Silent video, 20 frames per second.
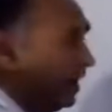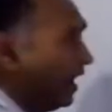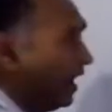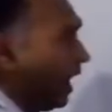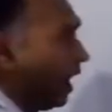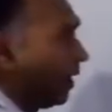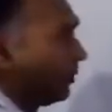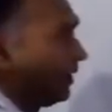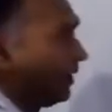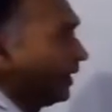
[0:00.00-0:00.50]

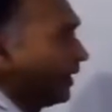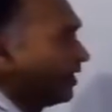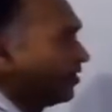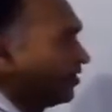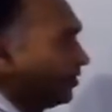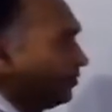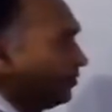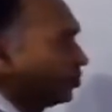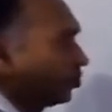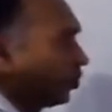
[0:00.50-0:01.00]
How many
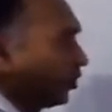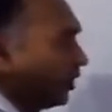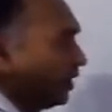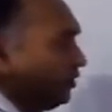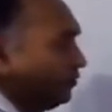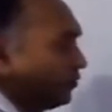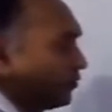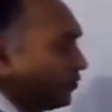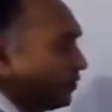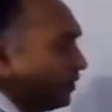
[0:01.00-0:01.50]
calciums?
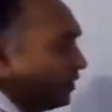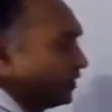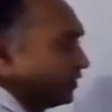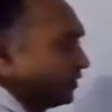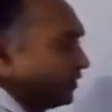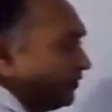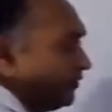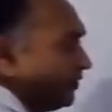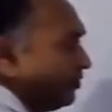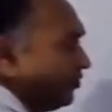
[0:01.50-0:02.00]
3. 43 is
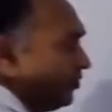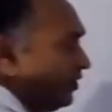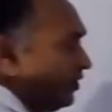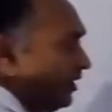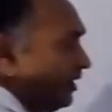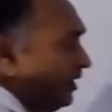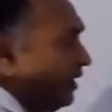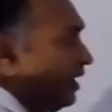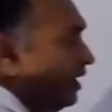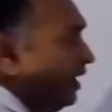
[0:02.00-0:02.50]
a
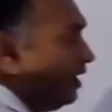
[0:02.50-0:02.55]
120.